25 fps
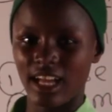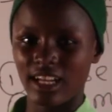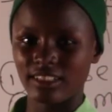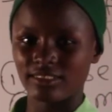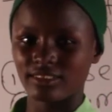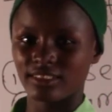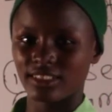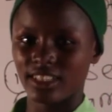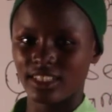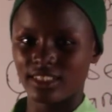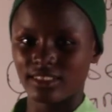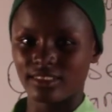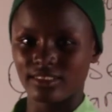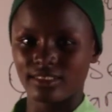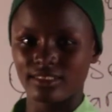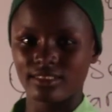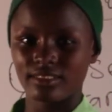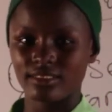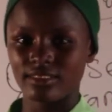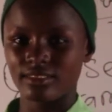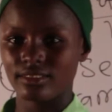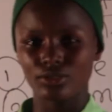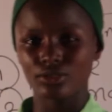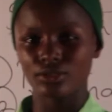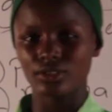access
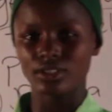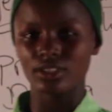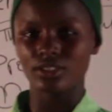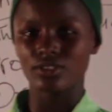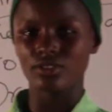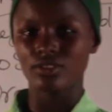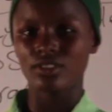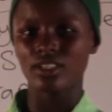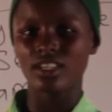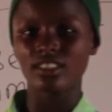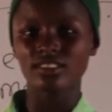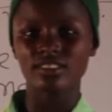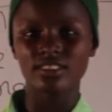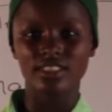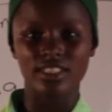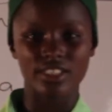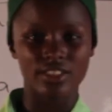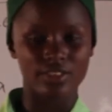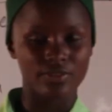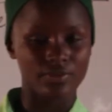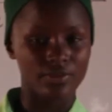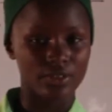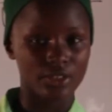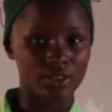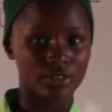to disclose
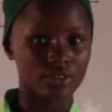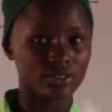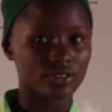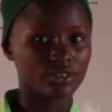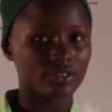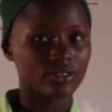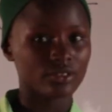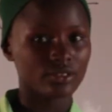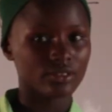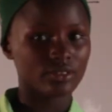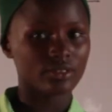his views